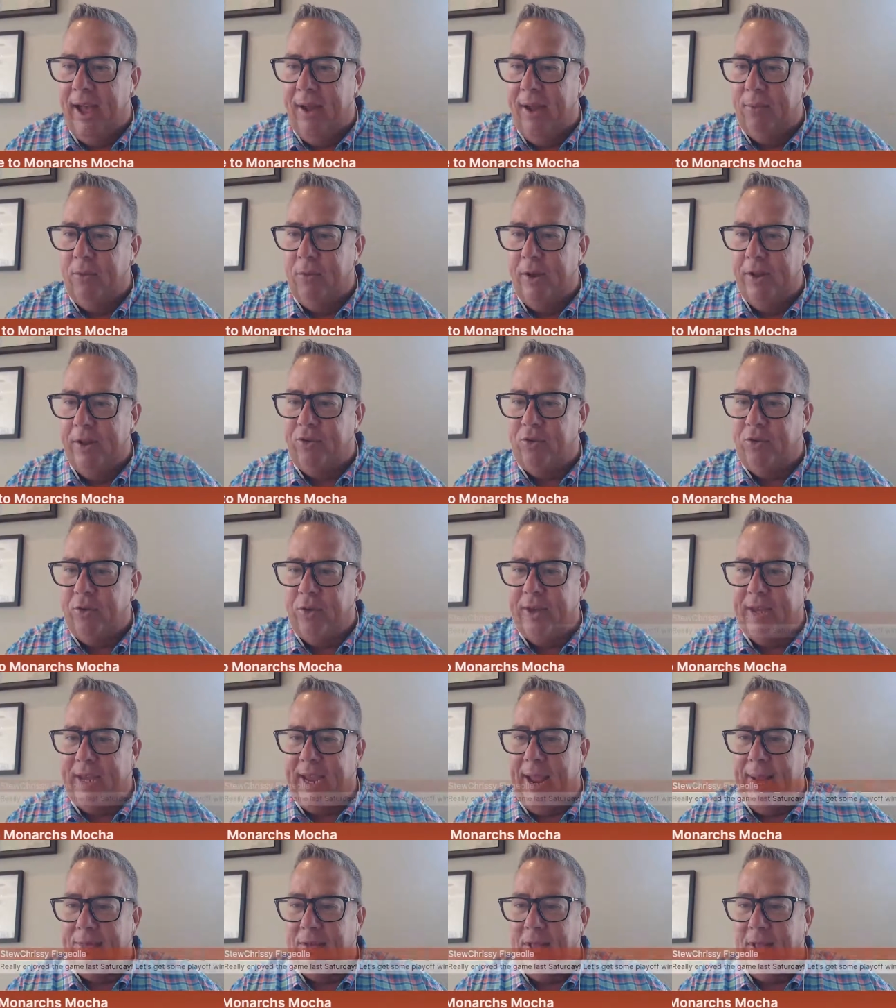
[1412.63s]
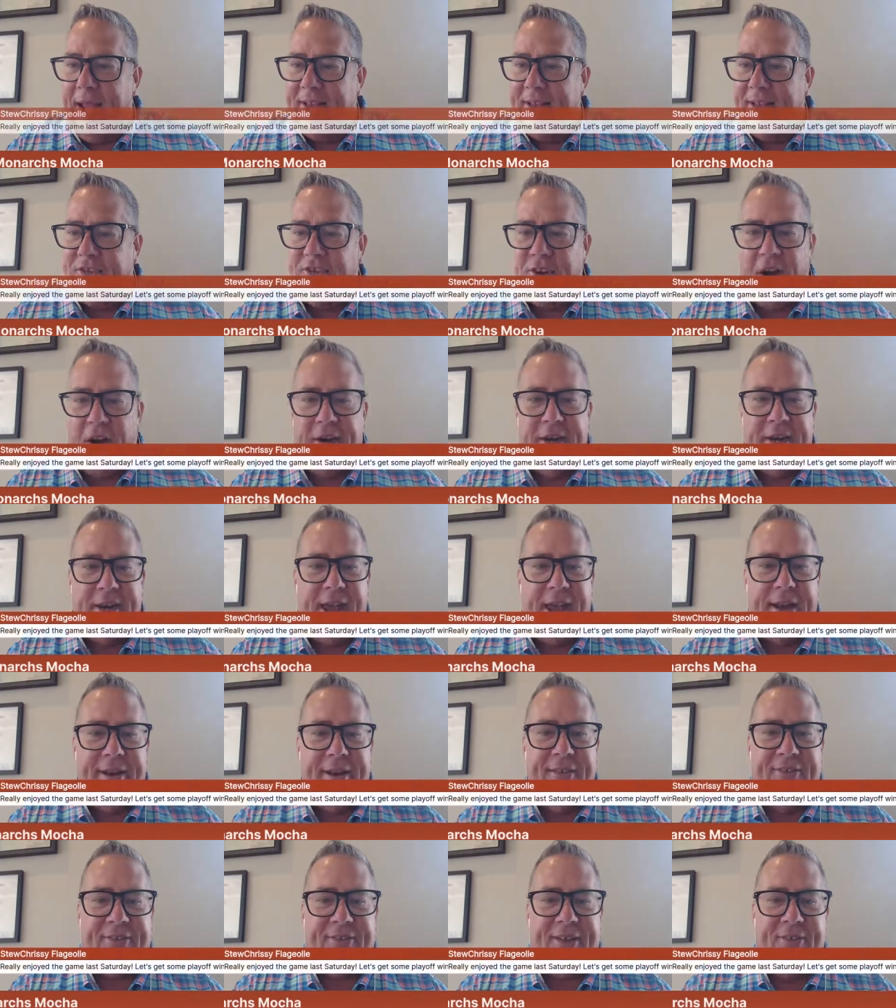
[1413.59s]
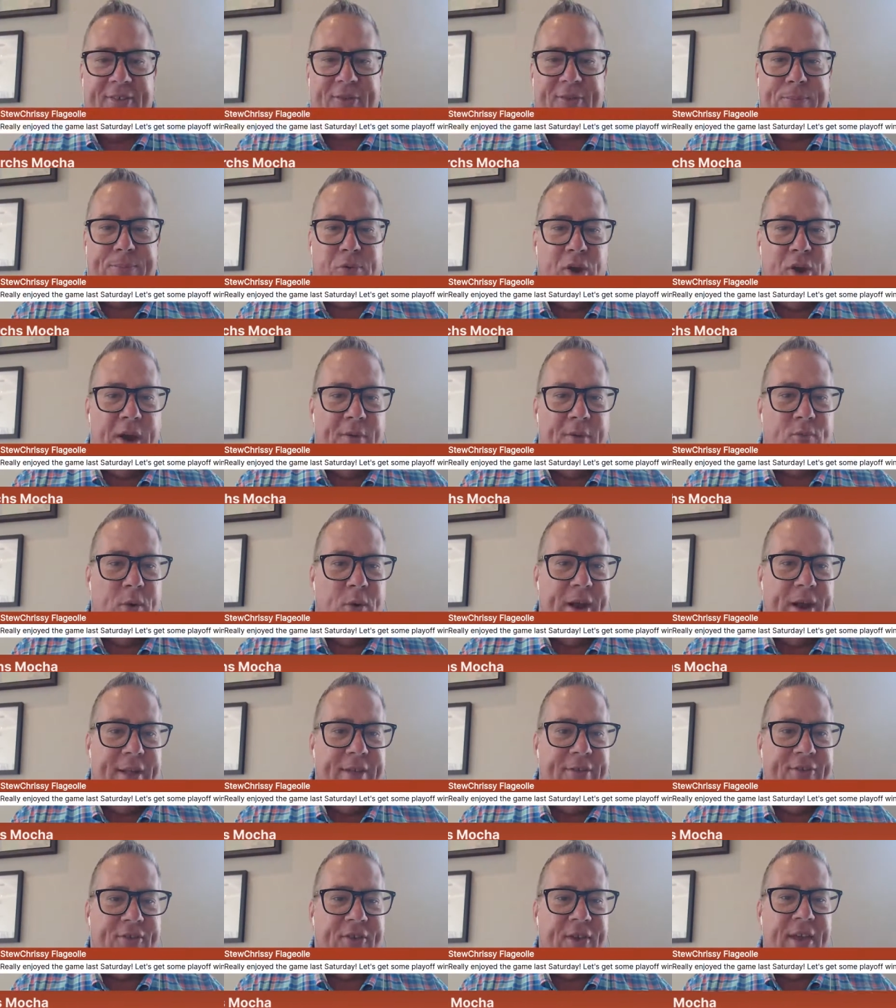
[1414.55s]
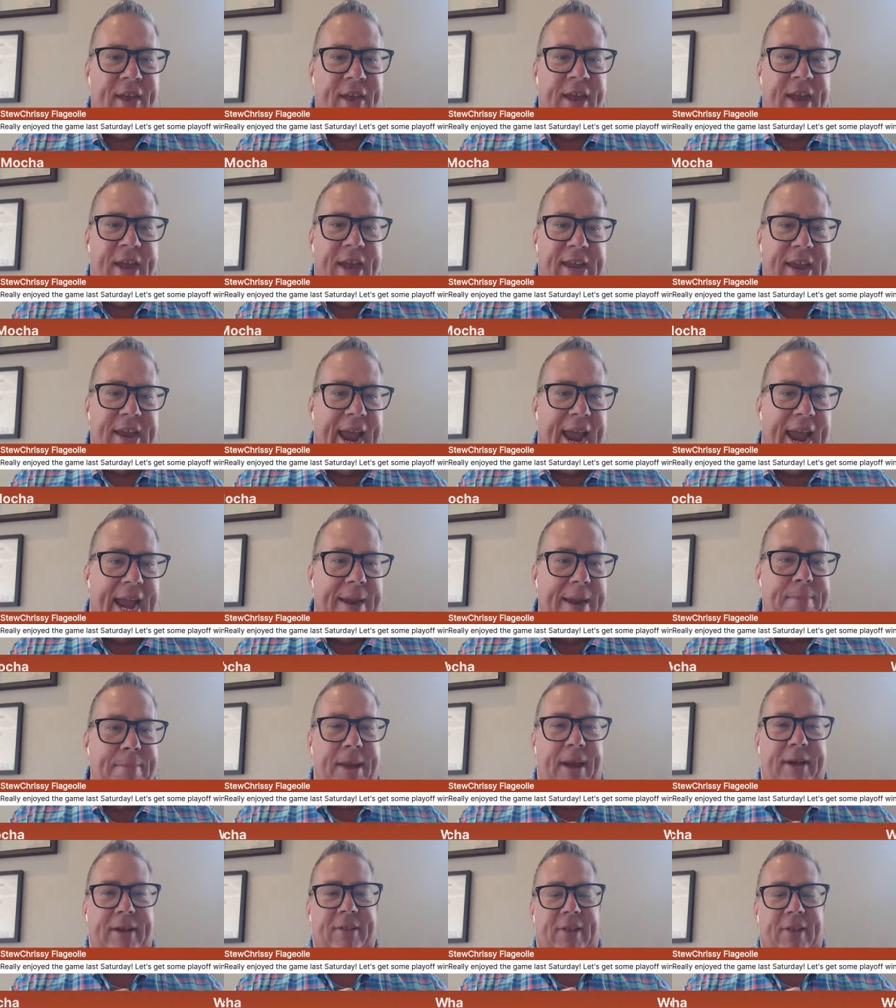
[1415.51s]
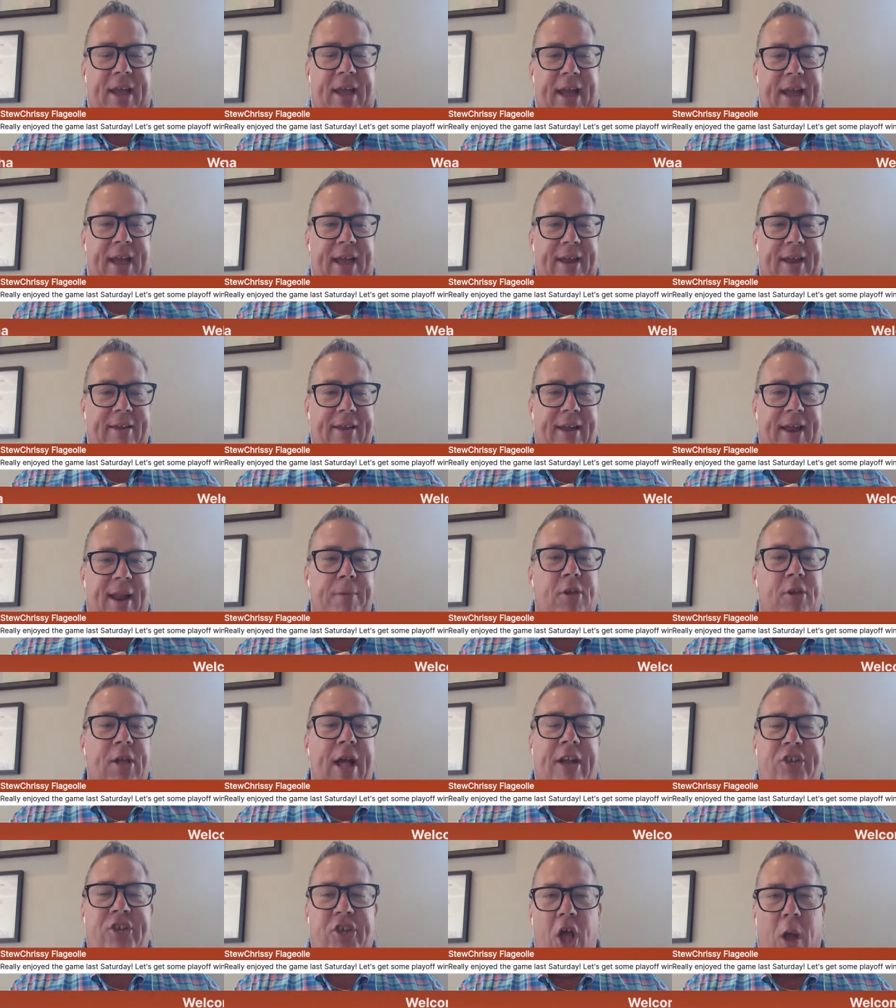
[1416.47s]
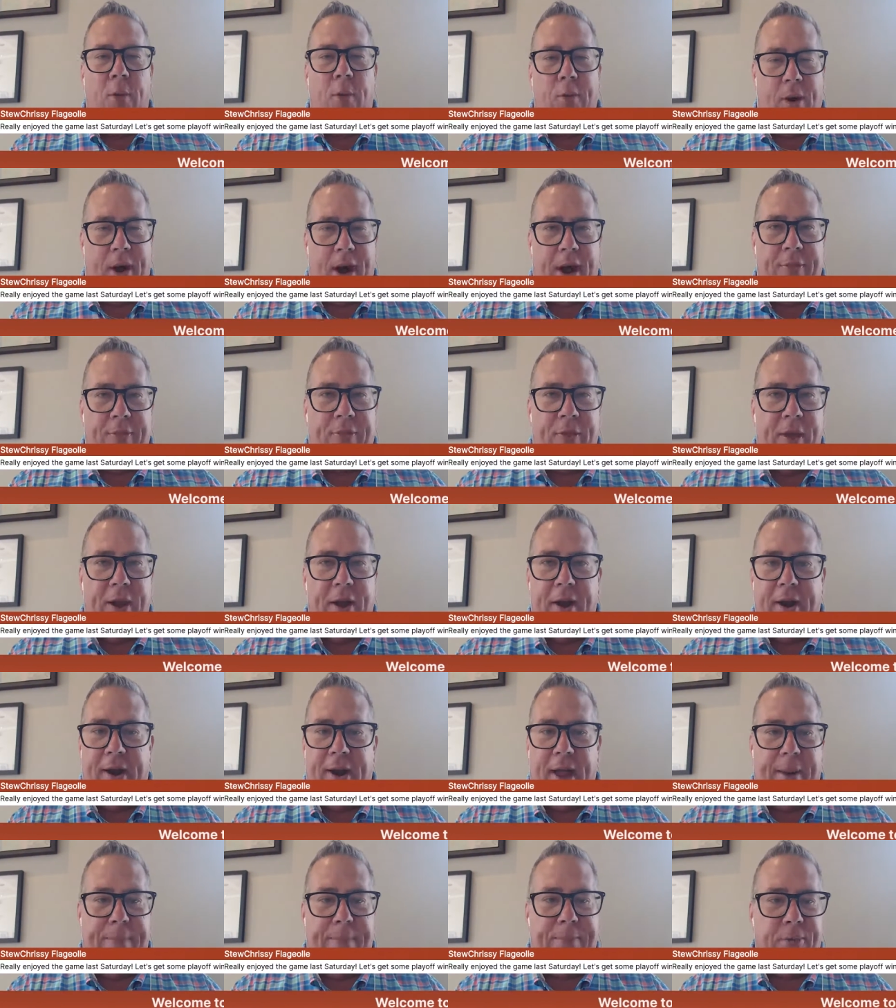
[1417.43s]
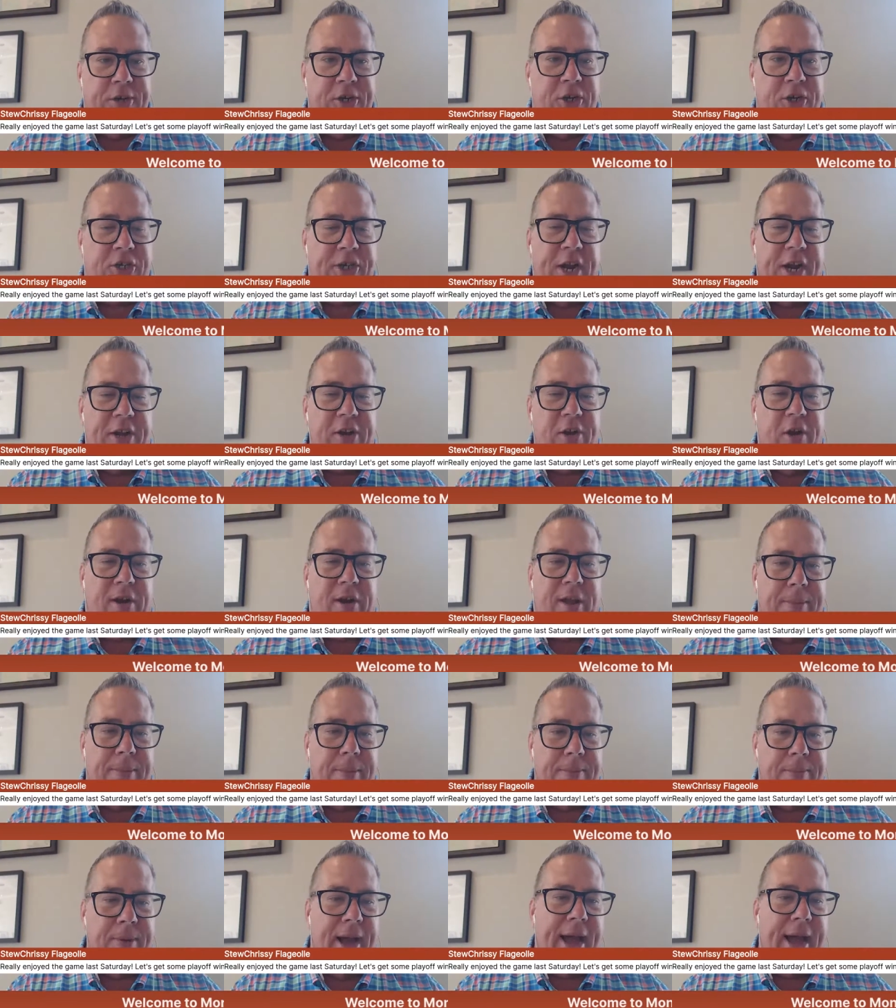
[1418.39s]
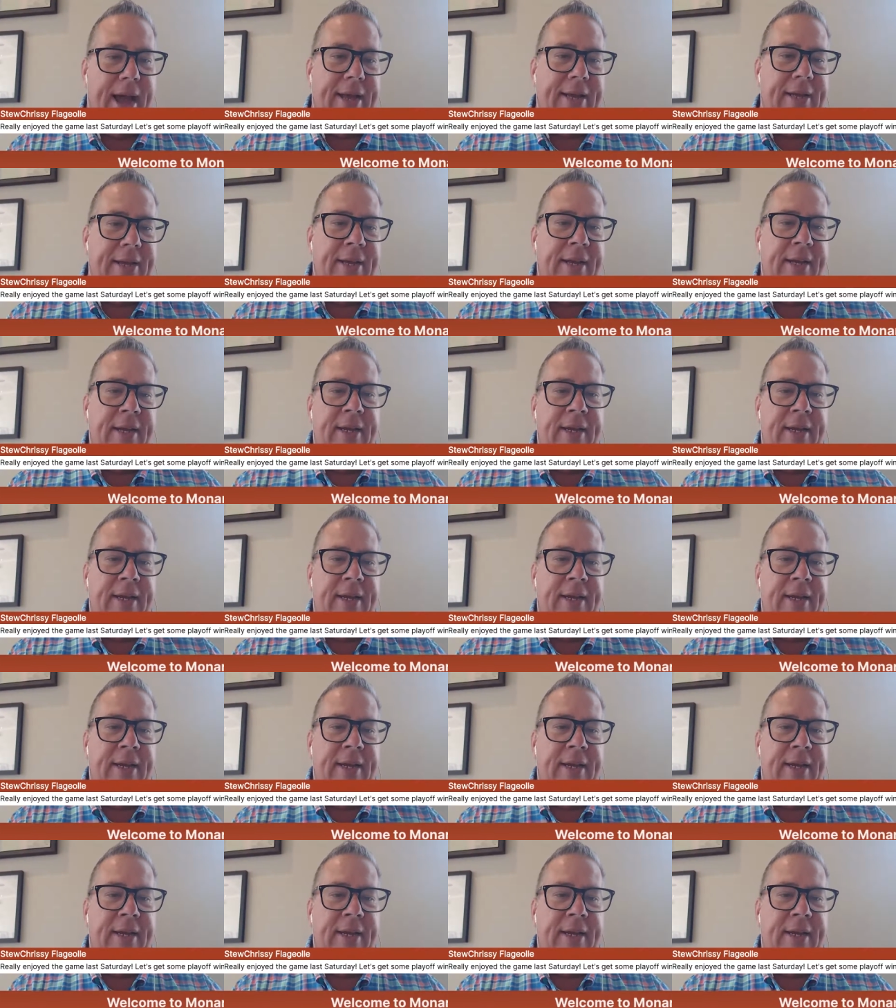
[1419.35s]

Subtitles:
Really enjoyed the game last Saturday night. Let's get some playoff wins. Amen to that. I'm glad y'all were out there, and I appreciate y'all coming by.